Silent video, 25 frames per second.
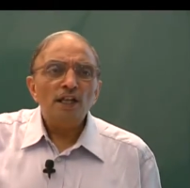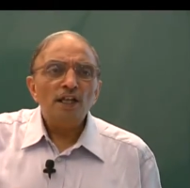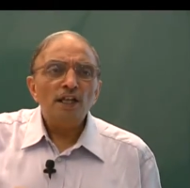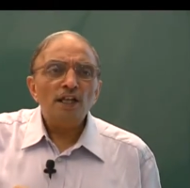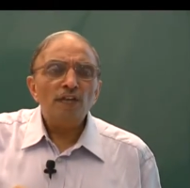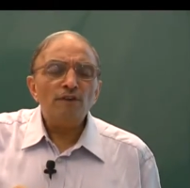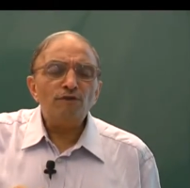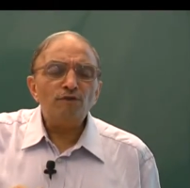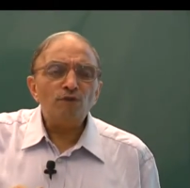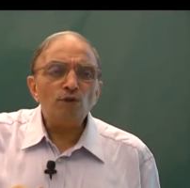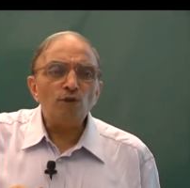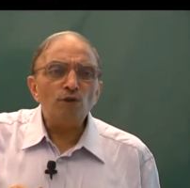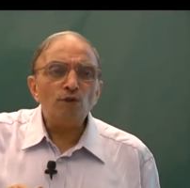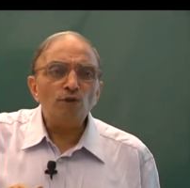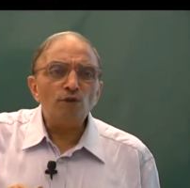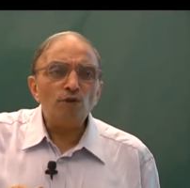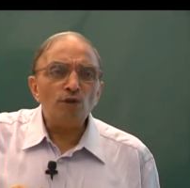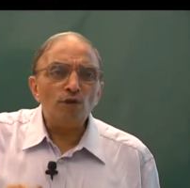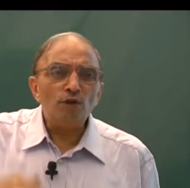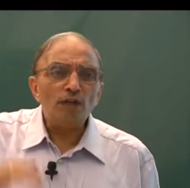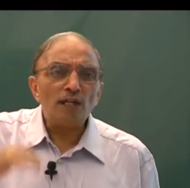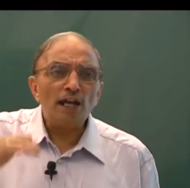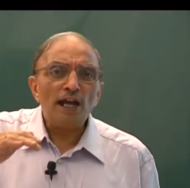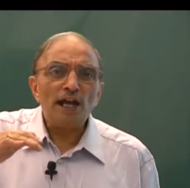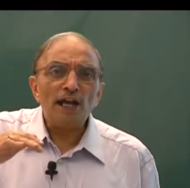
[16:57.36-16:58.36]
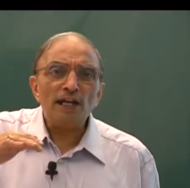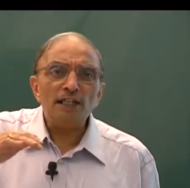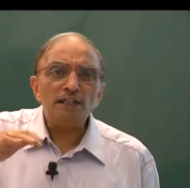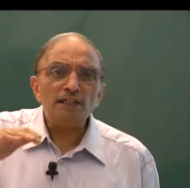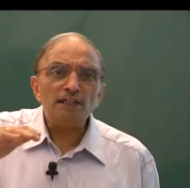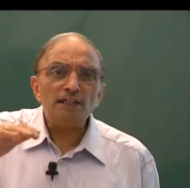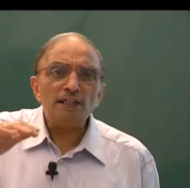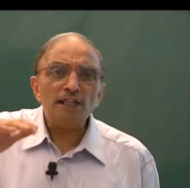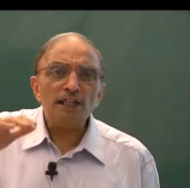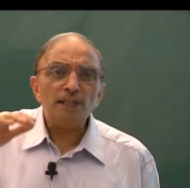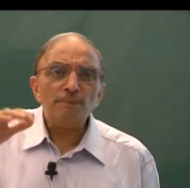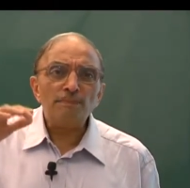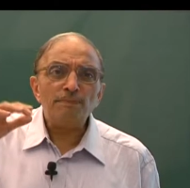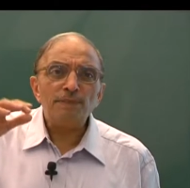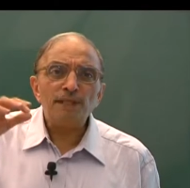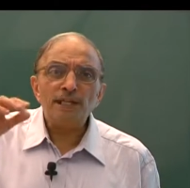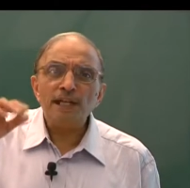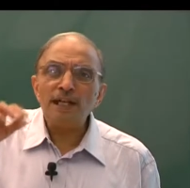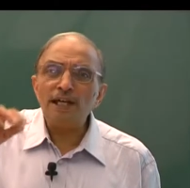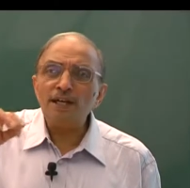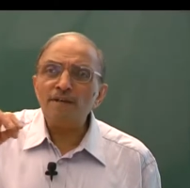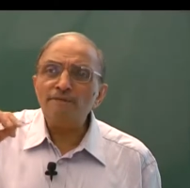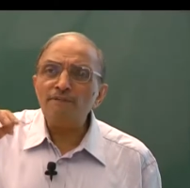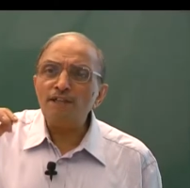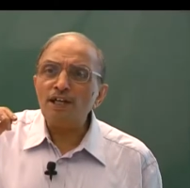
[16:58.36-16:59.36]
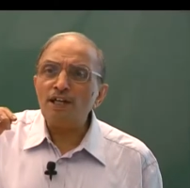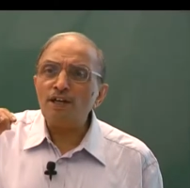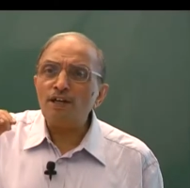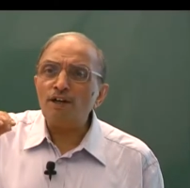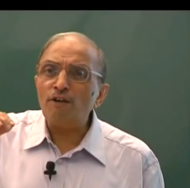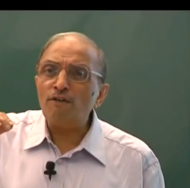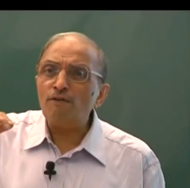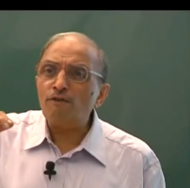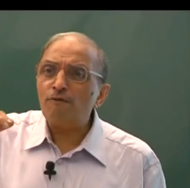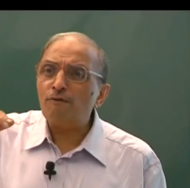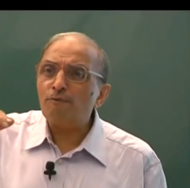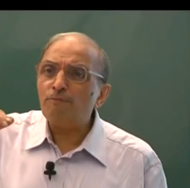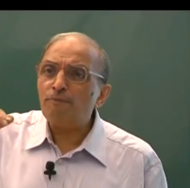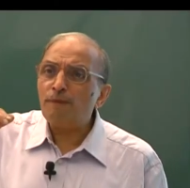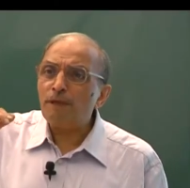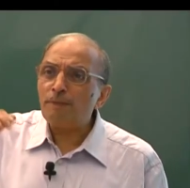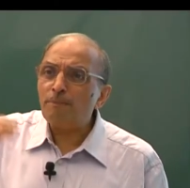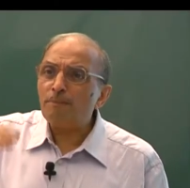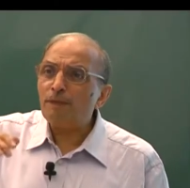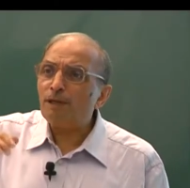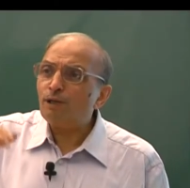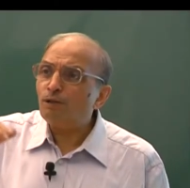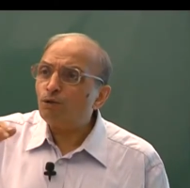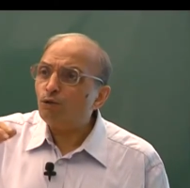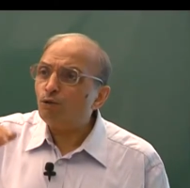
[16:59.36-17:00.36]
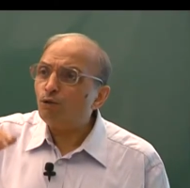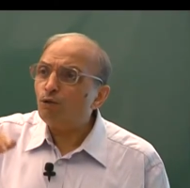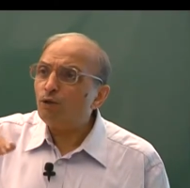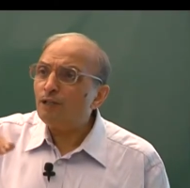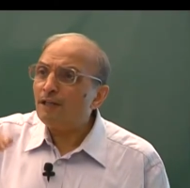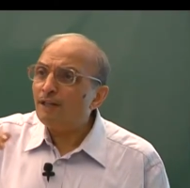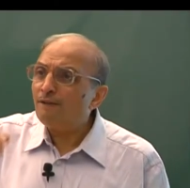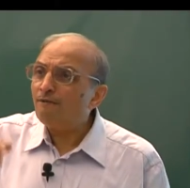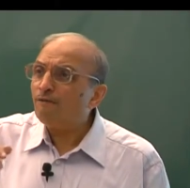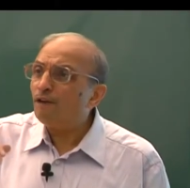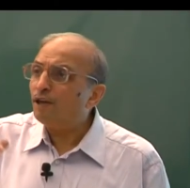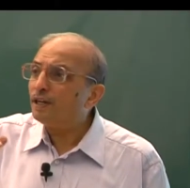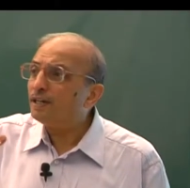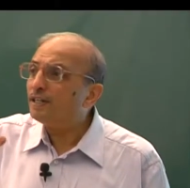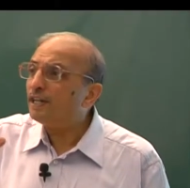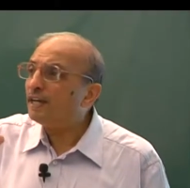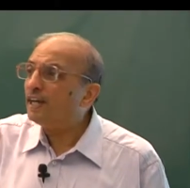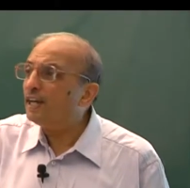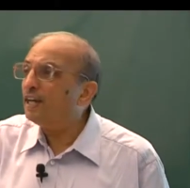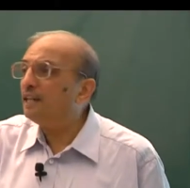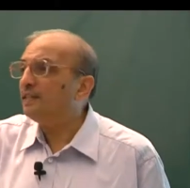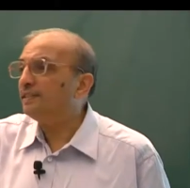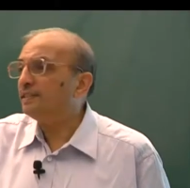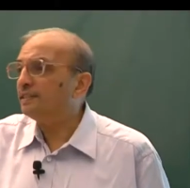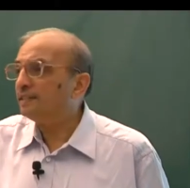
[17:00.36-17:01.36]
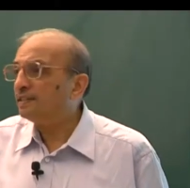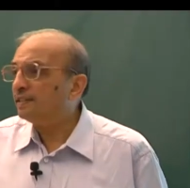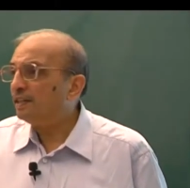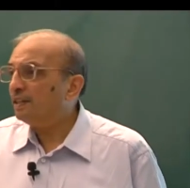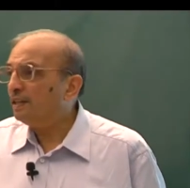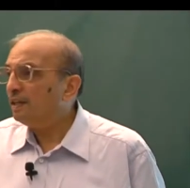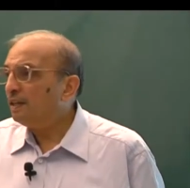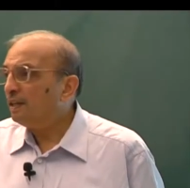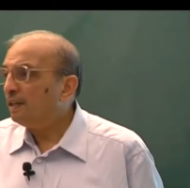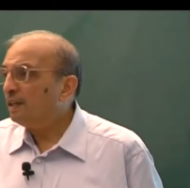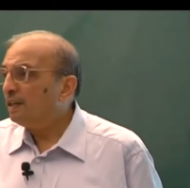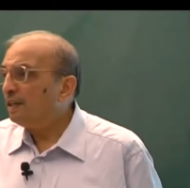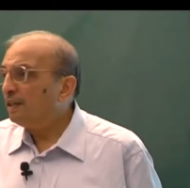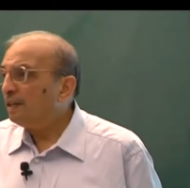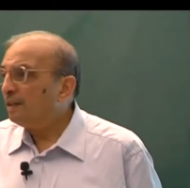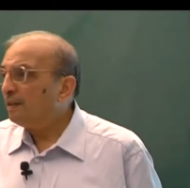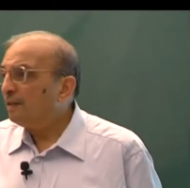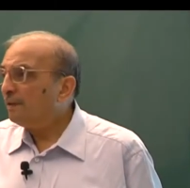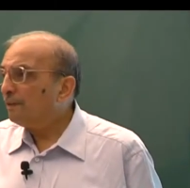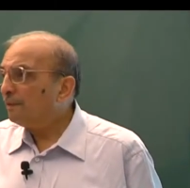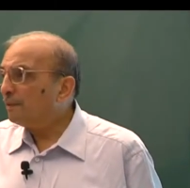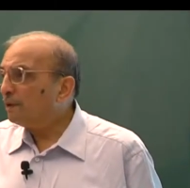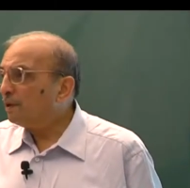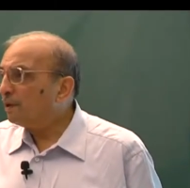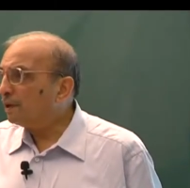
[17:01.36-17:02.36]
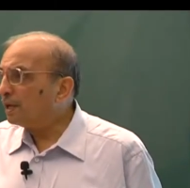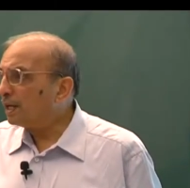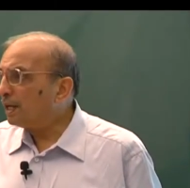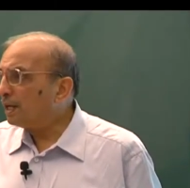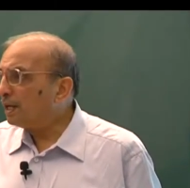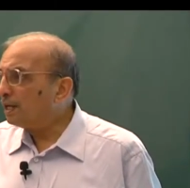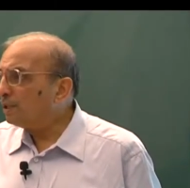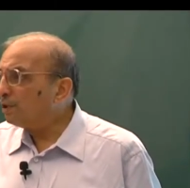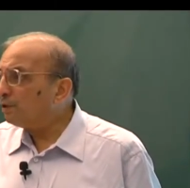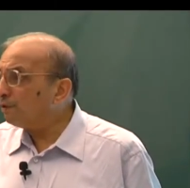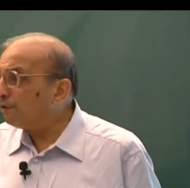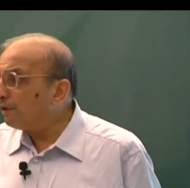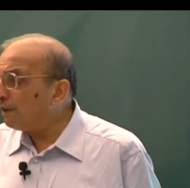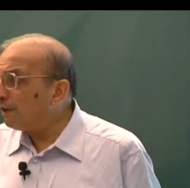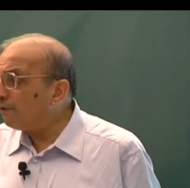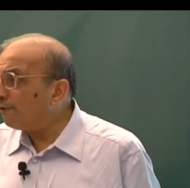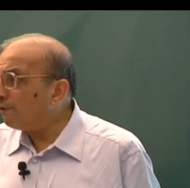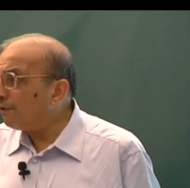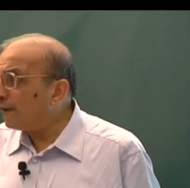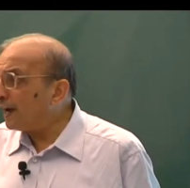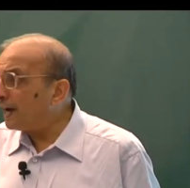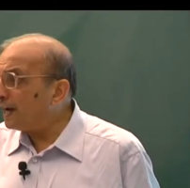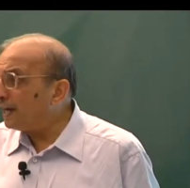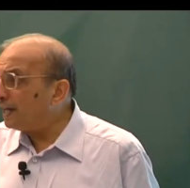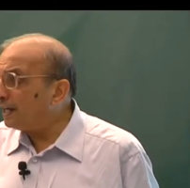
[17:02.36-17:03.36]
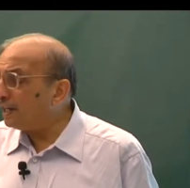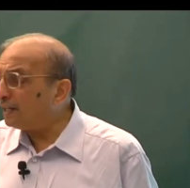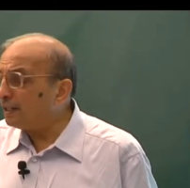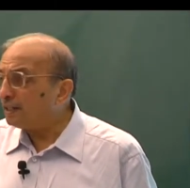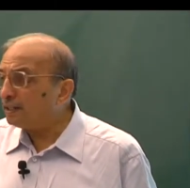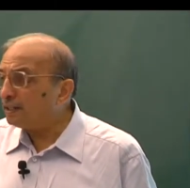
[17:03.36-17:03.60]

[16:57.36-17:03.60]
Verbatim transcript: If you look at the behavior of people who live on hills, okay, you will find